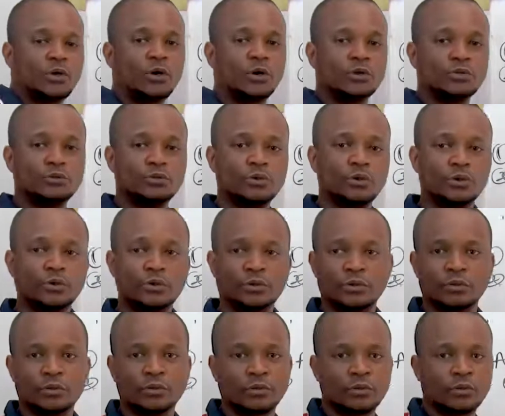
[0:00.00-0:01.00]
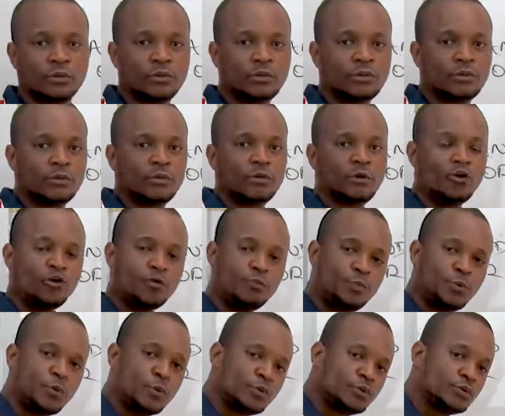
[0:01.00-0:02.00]
or no,
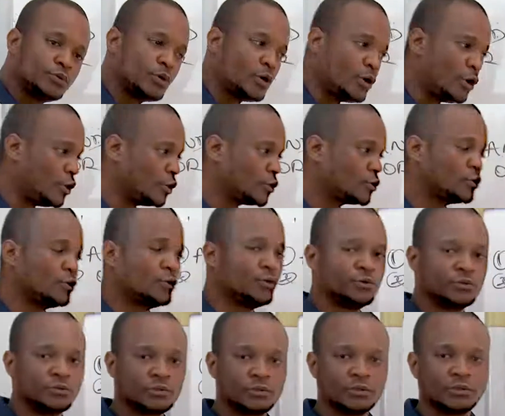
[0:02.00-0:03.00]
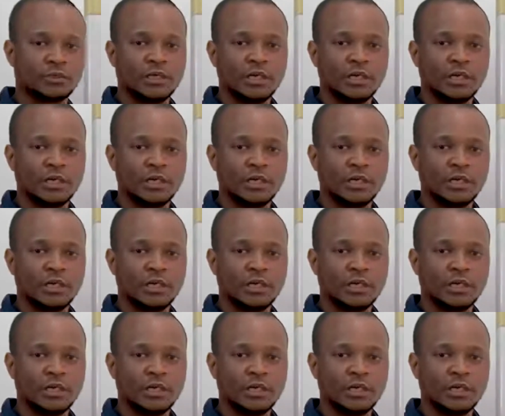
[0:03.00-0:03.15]
open or closed.